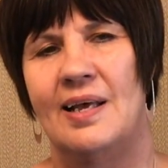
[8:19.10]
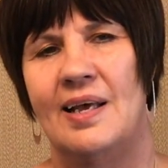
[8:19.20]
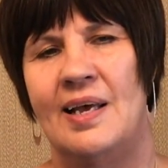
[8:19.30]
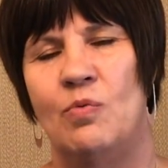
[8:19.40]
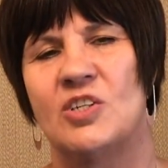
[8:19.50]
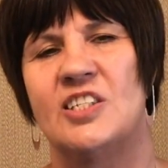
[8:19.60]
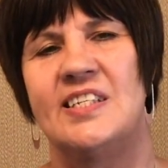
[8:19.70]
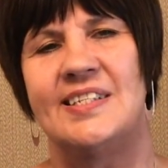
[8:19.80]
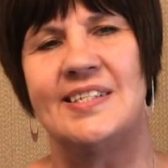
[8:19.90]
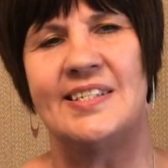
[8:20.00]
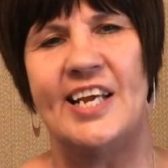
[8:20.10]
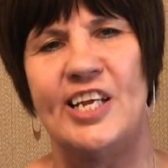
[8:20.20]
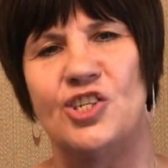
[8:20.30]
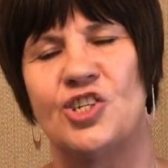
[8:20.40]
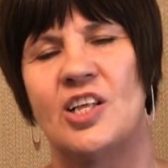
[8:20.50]
He wanted to
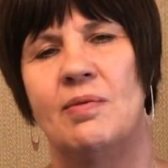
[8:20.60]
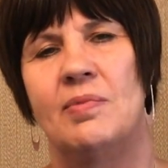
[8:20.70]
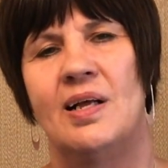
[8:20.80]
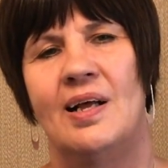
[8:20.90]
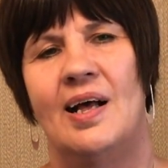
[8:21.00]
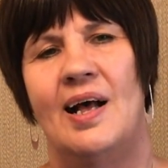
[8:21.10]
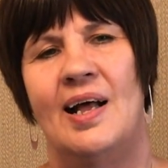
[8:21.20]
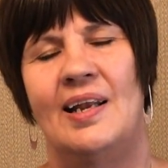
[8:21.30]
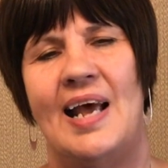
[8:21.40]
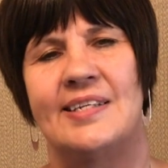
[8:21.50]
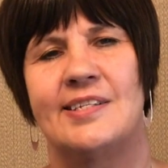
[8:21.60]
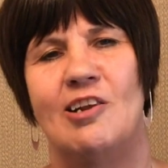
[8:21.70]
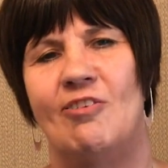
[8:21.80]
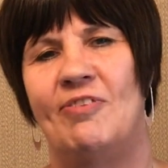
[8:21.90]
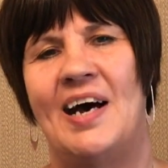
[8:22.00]
teach them a
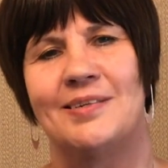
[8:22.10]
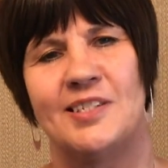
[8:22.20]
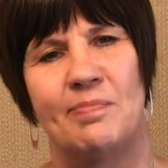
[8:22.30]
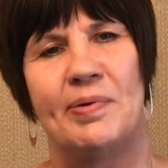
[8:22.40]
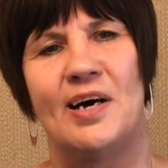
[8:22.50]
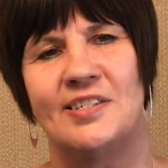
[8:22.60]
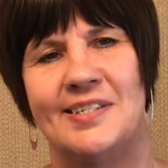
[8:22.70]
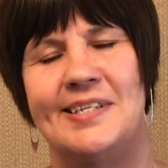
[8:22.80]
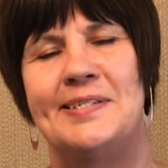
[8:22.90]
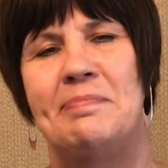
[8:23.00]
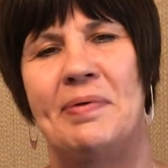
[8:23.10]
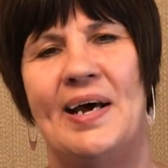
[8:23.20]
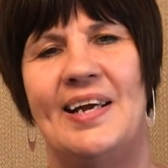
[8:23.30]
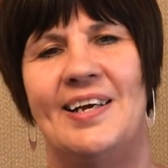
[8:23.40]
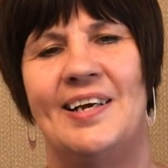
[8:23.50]
lesson of how to
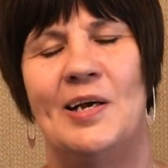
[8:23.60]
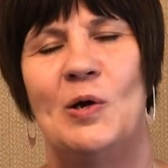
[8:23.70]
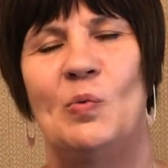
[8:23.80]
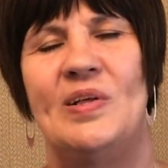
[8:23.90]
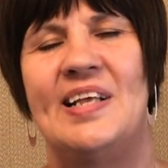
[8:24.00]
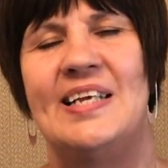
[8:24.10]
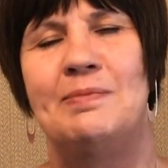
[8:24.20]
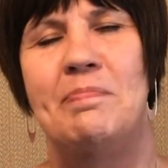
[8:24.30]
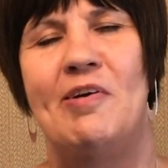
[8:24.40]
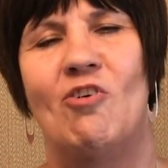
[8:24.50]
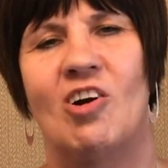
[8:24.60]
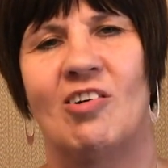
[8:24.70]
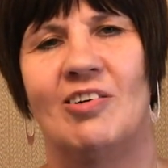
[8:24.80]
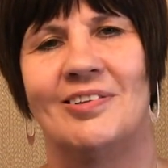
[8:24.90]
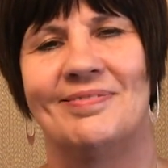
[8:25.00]
participate with his
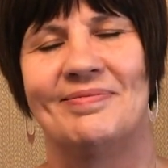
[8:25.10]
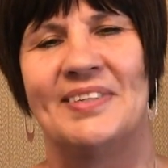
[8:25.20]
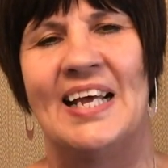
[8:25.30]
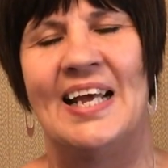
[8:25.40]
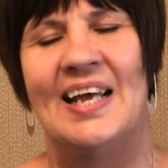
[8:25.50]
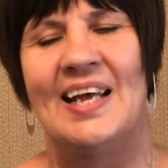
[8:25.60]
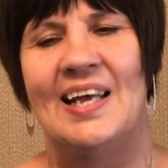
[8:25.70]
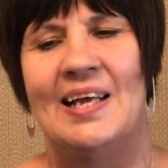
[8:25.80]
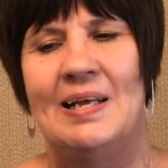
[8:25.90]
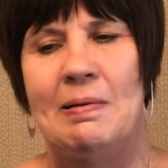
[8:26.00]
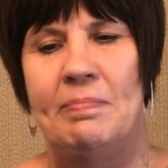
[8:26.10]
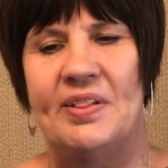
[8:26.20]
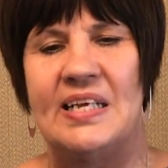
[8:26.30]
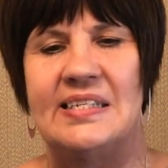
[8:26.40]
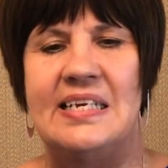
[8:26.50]
miracle.
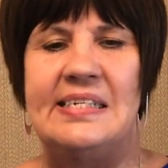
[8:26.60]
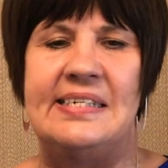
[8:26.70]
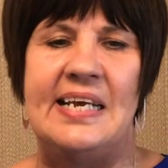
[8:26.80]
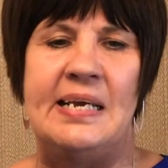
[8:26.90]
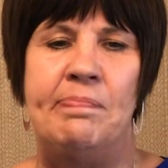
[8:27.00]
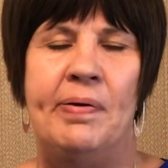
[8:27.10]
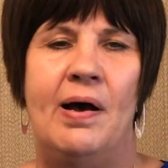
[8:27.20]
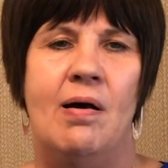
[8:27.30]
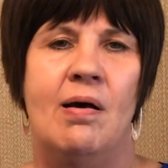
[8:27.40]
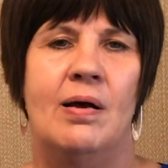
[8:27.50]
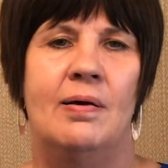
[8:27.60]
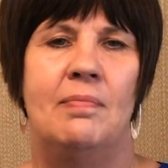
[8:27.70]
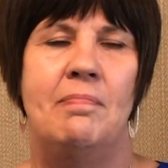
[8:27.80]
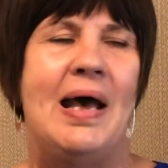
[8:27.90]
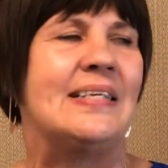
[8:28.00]
But there's a deeper
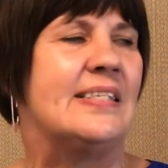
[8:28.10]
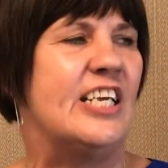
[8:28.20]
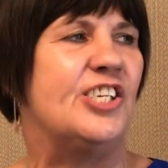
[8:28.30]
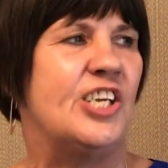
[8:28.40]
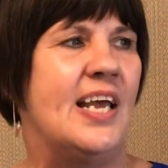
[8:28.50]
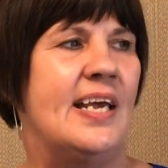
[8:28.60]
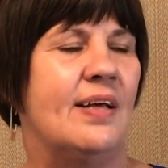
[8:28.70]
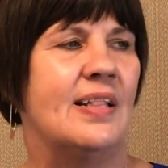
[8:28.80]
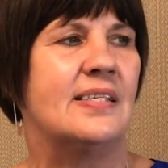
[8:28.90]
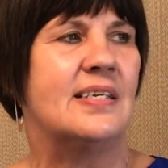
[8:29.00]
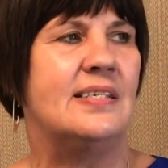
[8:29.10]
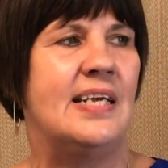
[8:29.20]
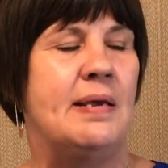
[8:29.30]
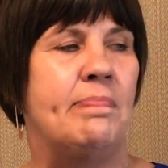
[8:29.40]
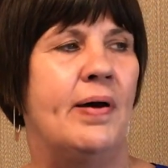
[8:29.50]
message here, there's a
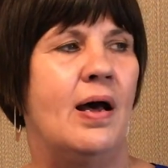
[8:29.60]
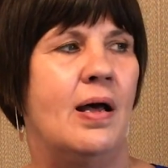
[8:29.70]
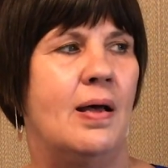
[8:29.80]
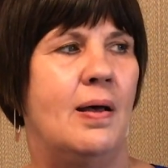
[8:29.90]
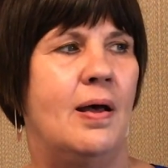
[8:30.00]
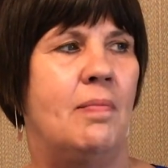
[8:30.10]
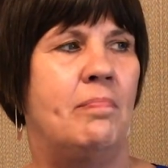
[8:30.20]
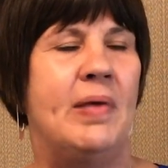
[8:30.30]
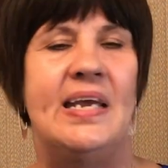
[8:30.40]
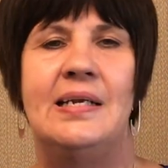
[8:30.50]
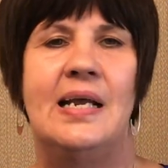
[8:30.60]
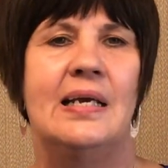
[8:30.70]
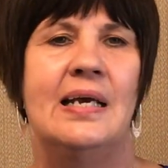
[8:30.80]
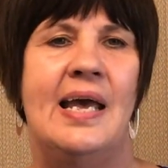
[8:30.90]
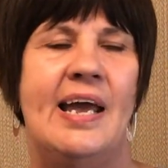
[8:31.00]
deeper
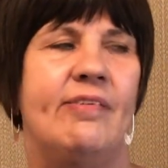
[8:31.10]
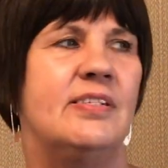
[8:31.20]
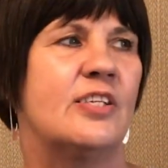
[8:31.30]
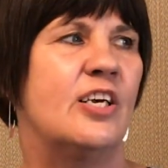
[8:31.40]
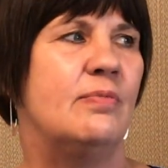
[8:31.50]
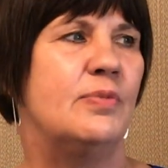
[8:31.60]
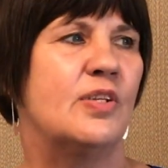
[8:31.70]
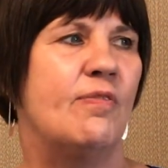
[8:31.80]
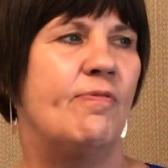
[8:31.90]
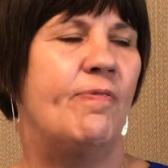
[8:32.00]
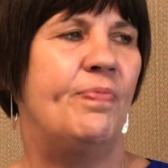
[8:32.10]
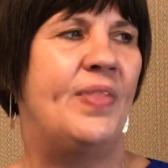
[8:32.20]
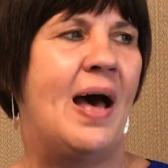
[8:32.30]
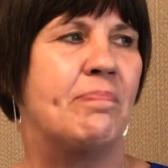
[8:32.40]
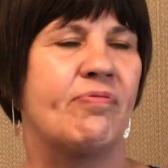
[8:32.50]
meaning here in terms of
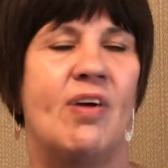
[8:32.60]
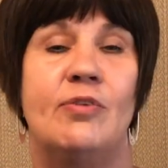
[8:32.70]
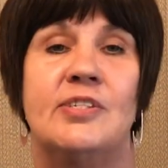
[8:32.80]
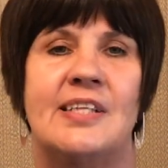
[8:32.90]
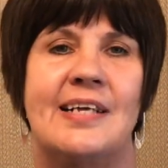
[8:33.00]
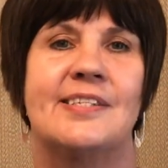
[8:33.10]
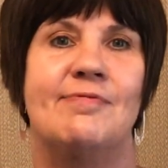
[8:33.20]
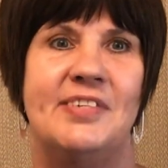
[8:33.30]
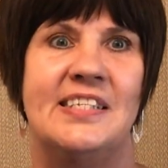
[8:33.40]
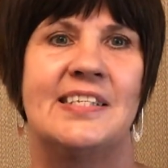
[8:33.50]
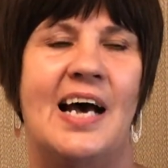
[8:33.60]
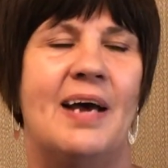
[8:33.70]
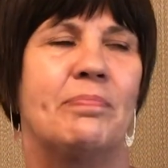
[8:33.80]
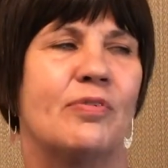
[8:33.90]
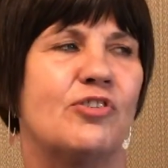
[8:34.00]
their process of
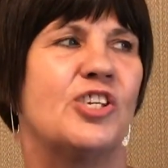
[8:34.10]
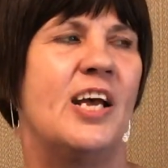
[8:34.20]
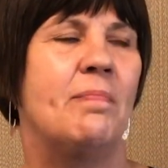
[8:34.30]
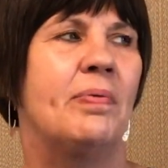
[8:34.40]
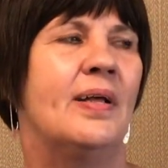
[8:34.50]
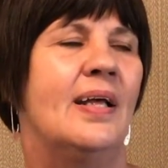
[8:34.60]
discipleship